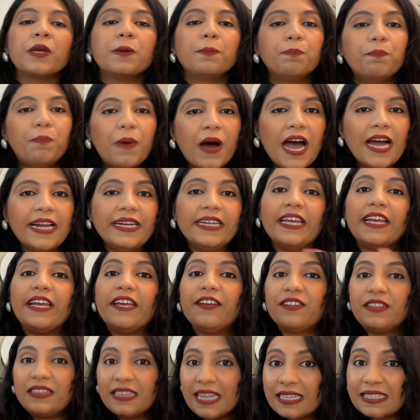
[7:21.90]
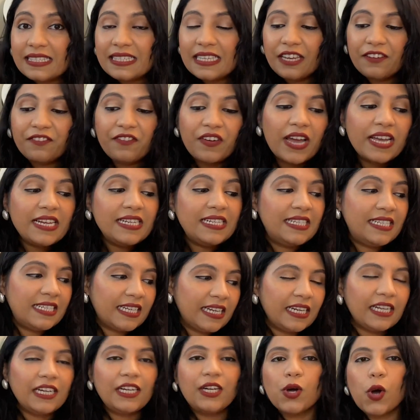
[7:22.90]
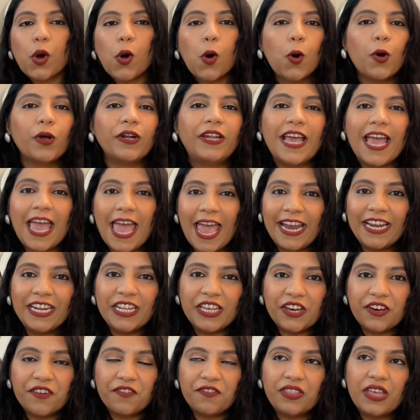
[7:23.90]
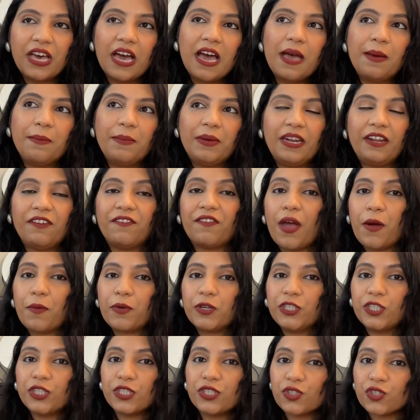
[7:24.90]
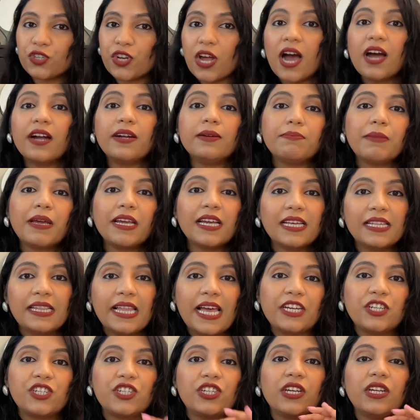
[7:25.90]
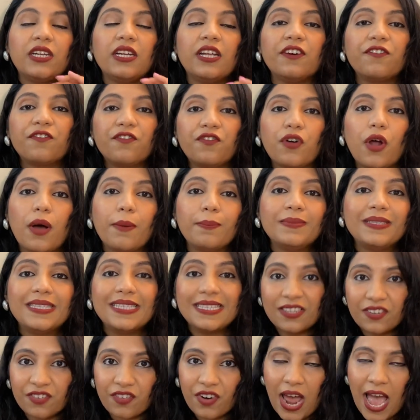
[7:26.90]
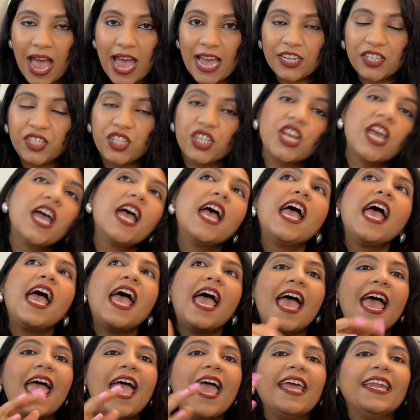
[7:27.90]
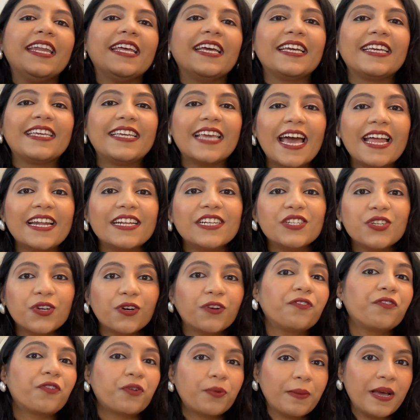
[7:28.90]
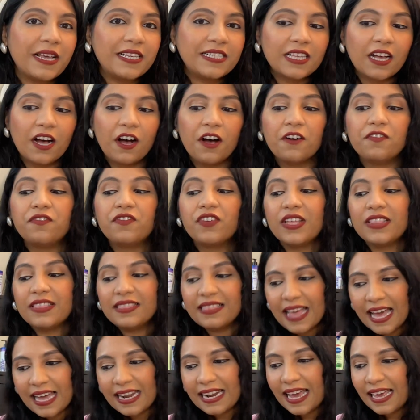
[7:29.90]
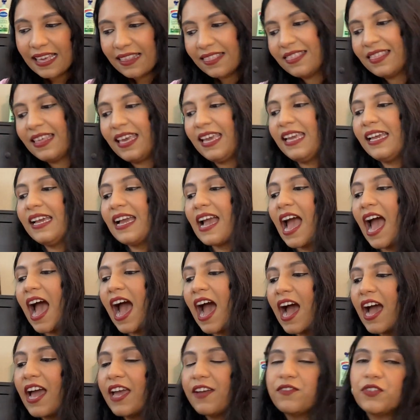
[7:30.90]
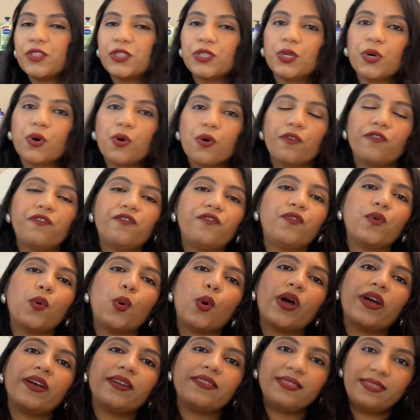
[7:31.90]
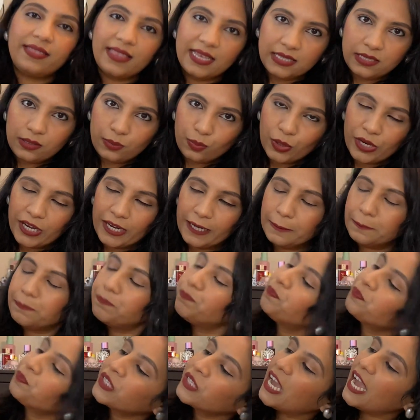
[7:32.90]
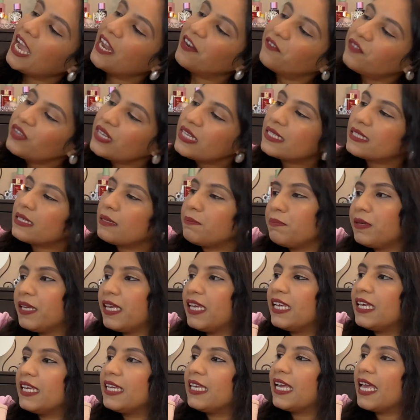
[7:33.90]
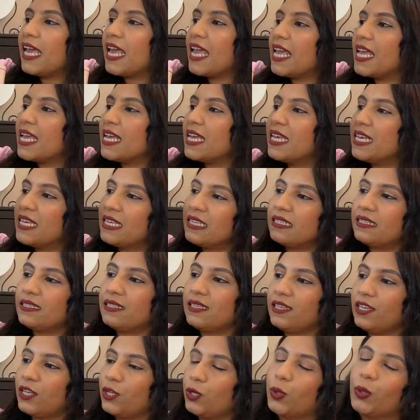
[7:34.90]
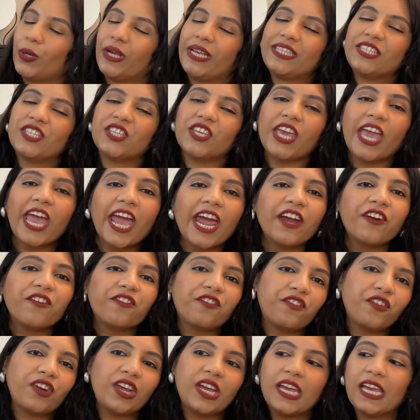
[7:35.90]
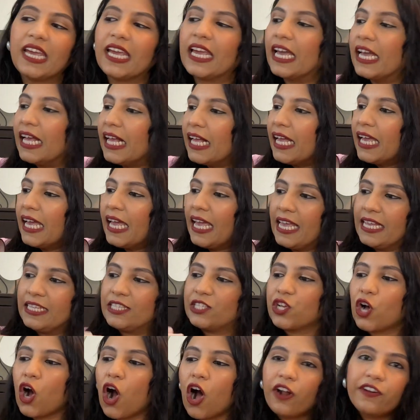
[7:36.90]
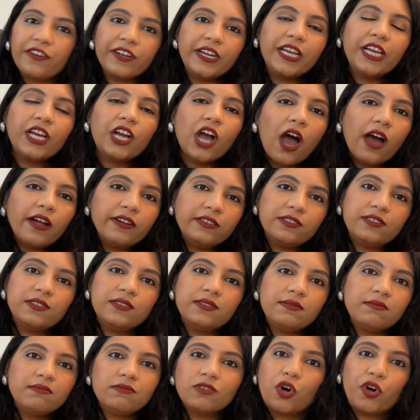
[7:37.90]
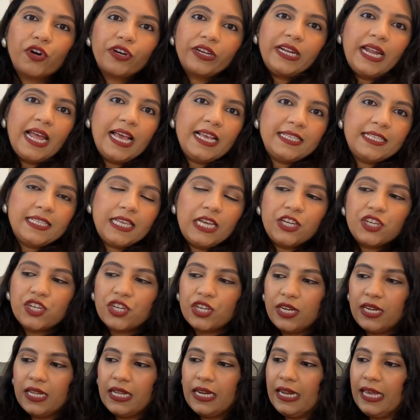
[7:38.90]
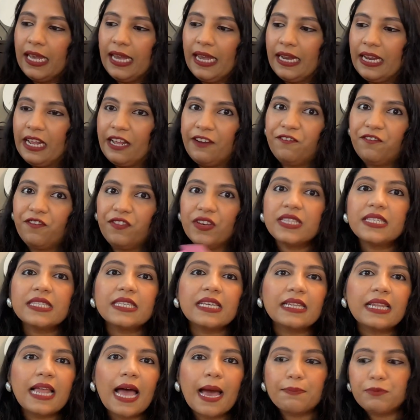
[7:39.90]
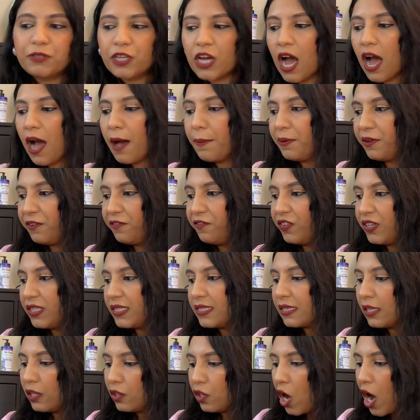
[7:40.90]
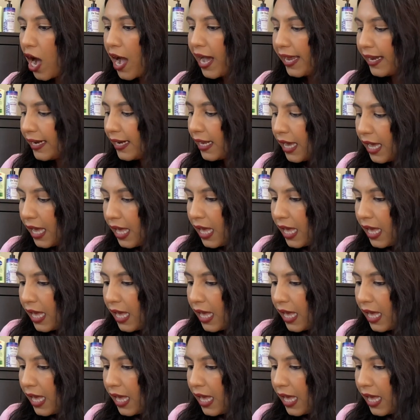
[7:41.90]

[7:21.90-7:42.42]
But let's say if I didn't own any of them, and if I were to start my collection from scratch and get a tote for myself, then I think I would go for this one. And reason being is, you know, it's carefree. It's already gotten organization in it. It fits a laptop. It fits a lot.